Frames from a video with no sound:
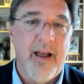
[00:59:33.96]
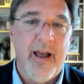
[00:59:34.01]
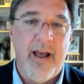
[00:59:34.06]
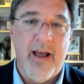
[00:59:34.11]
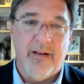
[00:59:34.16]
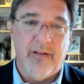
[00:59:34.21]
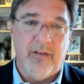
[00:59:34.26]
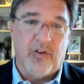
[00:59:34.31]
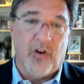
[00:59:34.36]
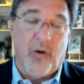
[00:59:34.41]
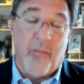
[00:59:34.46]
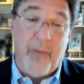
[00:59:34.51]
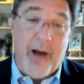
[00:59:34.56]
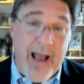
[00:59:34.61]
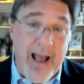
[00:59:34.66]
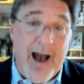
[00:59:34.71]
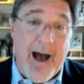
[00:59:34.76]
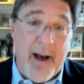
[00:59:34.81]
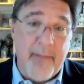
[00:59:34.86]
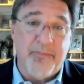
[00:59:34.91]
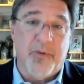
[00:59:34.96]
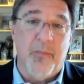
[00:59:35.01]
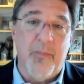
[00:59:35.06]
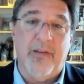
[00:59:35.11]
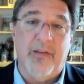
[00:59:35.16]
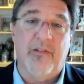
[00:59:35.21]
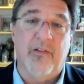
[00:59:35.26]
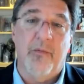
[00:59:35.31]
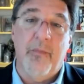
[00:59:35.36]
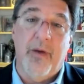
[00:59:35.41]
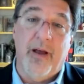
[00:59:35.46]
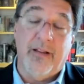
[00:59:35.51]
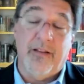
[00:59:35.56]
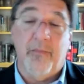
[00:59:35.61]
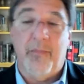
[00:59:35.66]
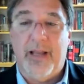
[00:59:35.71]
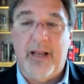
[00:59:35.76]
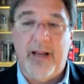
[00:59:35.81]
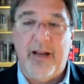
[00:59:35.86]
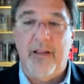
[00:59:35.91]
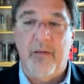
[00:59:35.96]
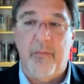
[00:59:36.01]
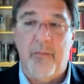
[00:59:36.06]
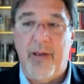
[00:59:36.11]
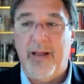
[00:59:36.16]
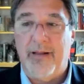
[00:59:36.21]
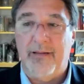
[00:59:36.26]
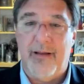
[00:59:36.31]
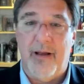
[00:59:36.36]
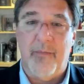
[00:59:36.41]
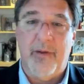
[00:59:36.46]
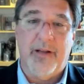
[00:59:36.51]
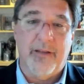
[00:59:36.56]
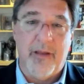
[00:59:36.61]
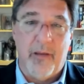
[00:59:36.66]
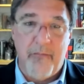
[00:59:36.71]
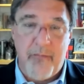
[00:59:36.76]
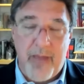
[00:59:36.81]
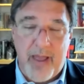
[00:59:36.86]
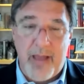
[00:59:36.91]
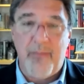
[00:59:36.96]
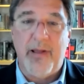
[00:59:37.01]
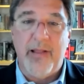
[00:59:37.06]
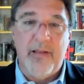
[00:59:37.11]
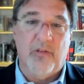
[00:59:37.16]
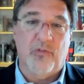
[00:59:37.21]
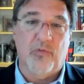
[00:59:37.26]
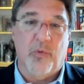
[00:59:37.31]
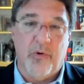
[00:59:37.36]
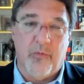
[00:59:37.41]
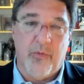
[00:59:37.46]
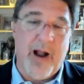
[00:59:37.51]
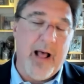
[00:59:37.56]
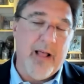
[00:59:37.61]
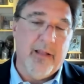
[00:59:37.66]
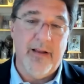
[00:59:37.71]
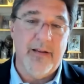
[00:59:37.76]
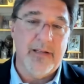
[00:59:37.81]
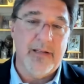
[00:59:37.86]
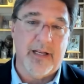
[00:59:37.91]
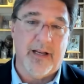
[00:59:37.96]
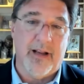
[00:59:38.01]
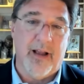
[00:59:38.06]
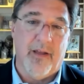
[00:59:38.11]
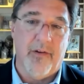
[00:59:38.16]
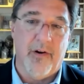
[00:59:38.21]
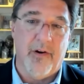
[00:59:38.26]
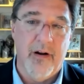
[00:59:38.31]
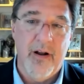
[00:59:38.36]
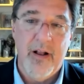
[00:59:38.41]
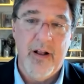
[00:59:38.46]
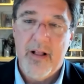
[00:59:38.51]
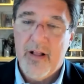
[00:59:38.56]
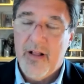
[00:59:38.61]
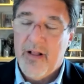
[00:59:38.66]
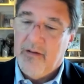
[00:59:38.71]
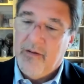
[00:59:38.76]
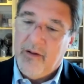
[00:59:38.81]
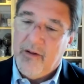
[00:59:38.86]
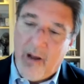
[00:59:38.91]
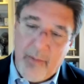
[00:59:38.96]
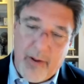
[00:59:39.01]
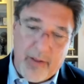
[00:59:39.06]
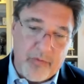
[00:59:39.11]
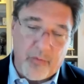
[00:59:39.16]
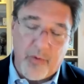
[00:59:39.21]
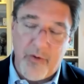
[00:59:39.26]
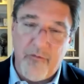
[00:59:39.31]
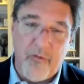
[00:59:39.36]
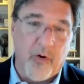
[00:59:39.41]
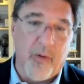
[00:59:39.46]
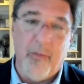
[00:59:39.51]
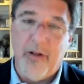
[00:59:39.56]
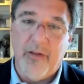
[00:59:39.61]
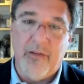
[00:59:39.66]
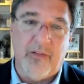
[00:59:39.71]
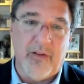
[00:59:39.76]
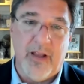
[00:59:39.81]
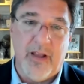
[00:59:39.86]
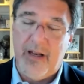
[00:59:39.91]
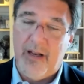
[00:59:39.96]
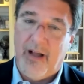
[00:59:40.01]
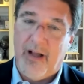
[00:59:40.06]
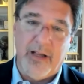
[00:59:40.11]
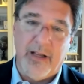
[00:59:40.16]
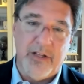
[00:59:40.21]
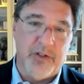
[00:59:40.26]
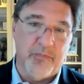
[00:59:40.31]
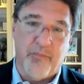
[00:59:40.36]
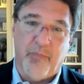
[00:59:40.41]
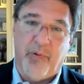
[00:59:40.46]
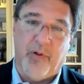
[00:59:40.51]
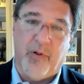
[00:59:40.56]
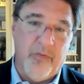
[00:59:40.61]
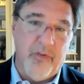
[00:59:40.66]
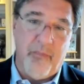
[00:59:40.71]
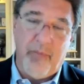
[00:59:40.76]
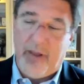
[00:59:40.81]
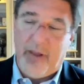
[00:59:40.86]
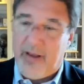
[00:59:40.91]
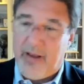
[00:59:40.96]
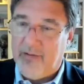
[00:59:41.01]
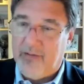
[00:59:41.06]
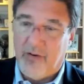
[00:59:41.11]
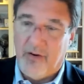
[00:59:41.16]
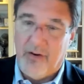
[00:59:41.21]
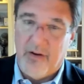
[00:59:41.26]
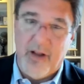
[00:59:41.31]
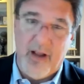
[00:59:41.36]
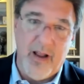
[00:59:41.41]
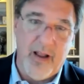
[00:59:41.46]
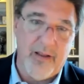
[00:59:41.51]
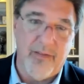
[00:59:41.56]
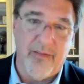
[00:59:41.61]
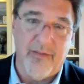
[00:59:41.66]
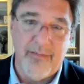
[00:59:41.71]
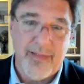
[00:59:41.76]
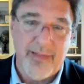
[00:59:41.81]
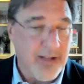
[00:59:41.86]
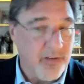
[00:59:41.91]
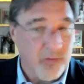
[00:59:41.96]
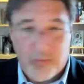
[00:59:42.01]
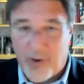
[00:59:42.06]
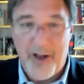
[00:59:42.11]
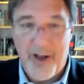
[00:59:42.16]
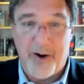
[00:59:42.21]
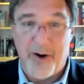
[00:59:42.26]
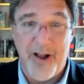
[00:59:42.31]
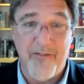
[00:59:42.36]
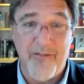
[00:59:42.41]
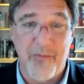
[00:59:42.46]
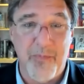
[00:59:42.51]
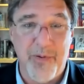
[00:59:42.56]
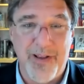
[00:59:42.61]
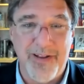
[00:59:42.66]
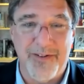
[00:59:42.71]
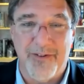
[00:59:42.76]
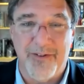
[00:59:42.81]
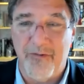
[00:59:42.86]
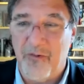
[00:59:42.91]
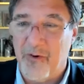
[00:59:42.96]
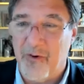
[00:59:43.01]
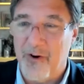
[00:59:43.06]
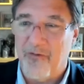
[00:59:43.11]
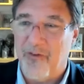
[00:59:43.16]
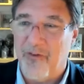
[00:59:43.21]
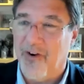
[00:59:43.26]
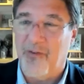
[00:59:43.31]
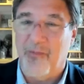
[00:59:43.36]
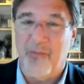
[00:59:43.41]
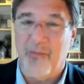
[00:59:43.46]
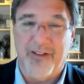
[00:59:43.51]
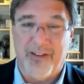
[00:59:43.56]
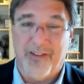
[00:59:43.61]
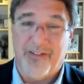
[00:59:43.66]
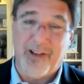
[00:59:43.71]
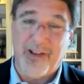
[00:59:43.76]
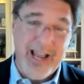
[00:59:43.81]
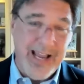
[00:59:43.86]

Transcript: And so my optimism at the beginning of the pandemic that maybe this would rally us together about three or four months in, I just pulled the piece, and, and that's why I don't have a piece in foreign affairs about this.